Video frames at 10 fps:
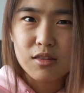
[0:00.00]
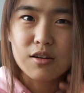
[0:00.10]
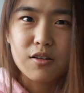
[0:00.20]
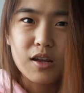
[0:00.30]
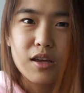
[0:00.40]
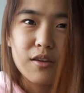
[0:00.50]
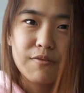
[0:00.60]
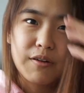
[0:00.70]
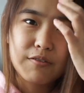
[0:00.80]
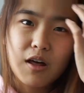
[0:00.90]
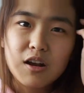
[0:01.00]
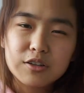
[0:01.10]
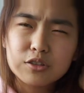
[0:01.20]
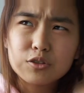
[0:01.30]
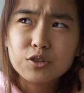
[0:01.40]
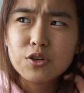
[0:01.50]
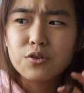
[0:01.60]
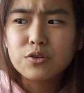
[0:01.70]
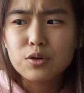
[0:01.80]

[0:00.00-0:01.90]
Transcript: $35 or so.